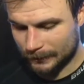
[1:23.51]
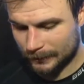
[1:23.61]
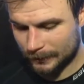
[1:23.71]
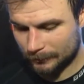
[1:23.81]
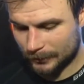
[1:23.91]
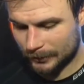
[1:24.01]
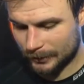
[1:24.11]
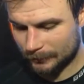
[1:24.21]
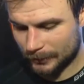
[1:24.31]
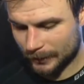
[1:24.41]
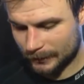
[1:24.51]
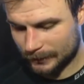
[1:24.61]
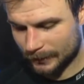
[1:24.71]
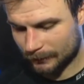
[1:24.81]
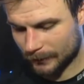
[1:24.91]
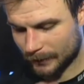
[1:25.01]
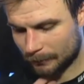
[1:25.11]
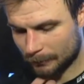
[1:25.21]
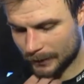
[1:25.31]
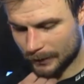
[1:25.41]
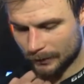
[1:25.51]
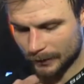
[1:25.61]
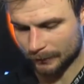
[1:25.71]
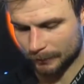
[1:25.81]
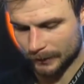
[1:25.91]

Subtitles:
seems like it's click for him pretty quick.